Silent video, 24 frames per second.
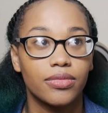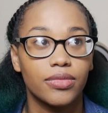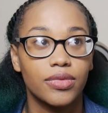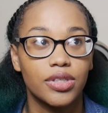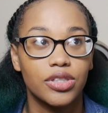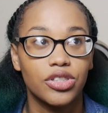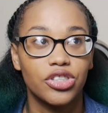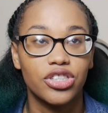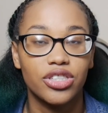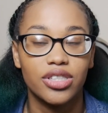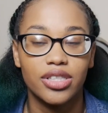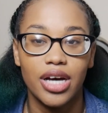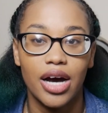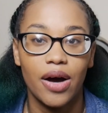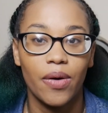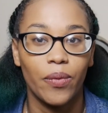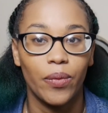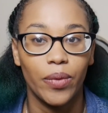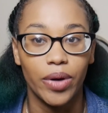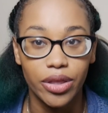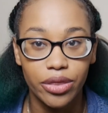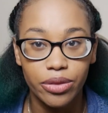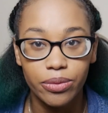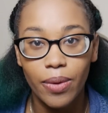Just not
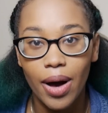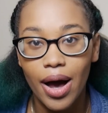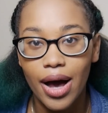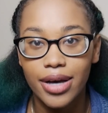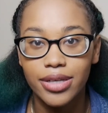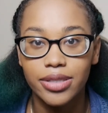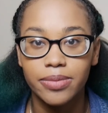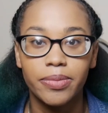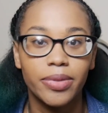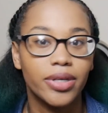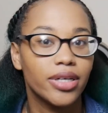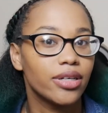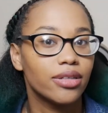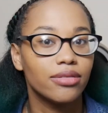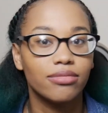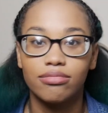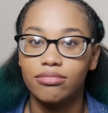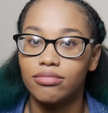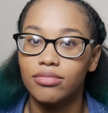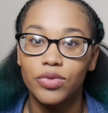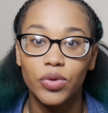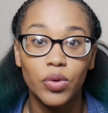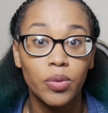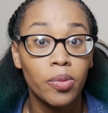width wise, but
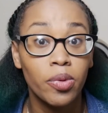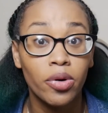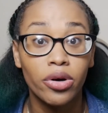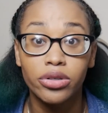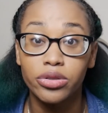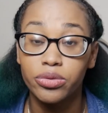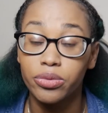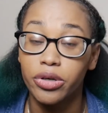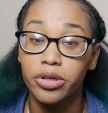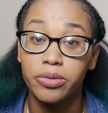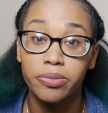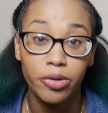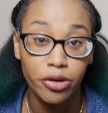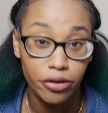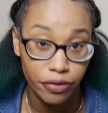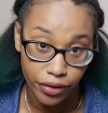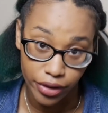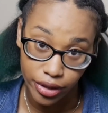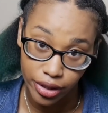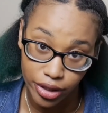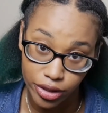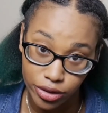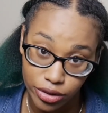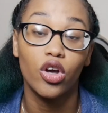newborns work
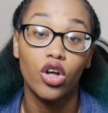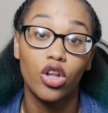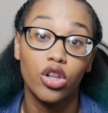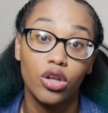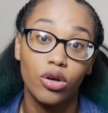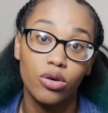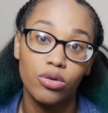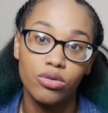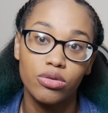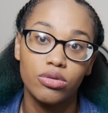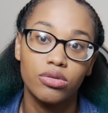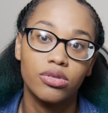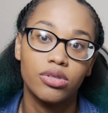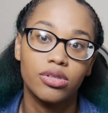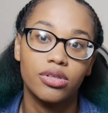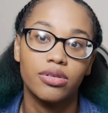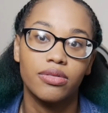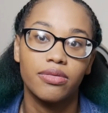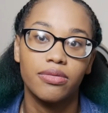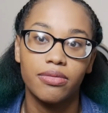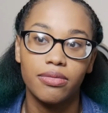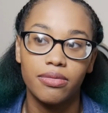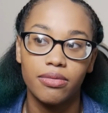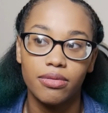perfectly. So clothes
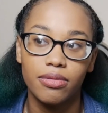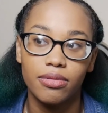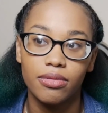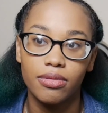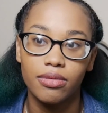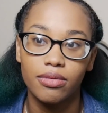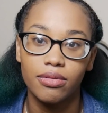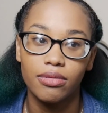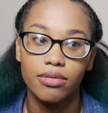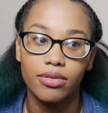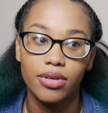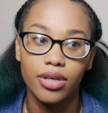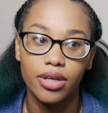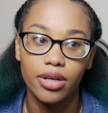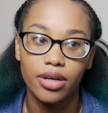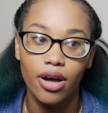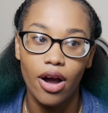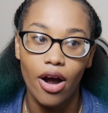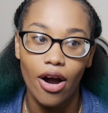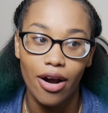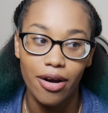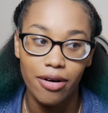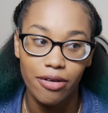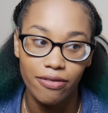
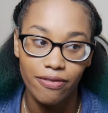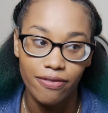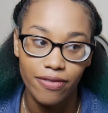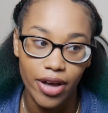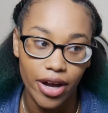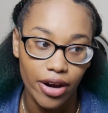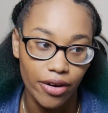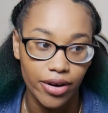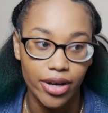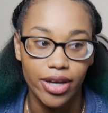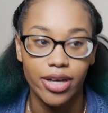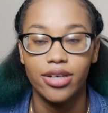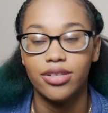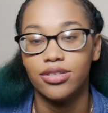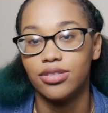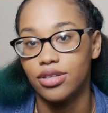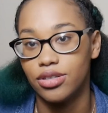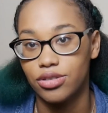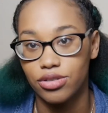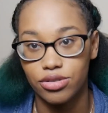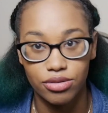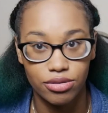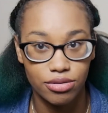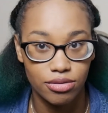are very
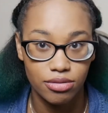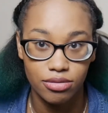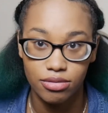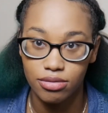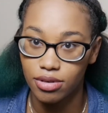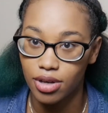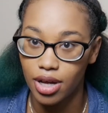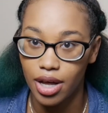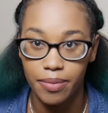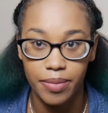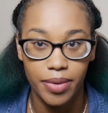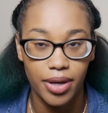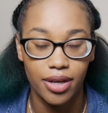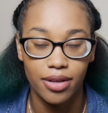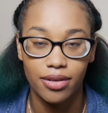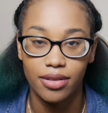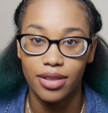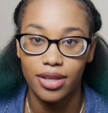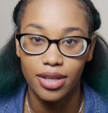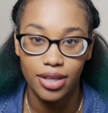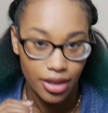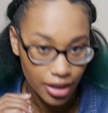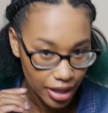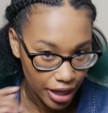essential. I mean,
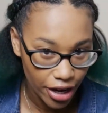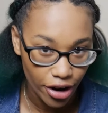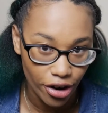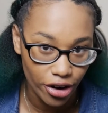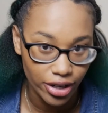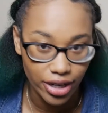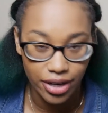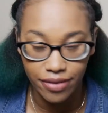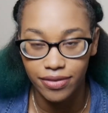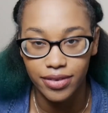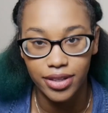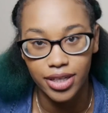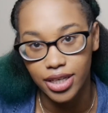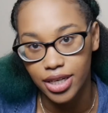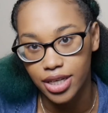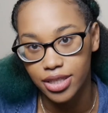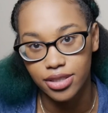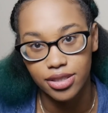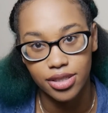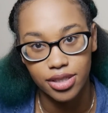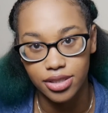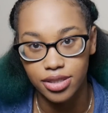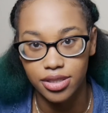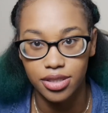they are definitely a
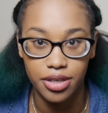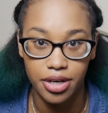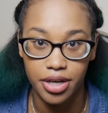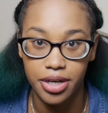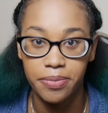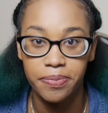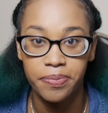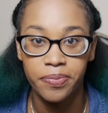necessity.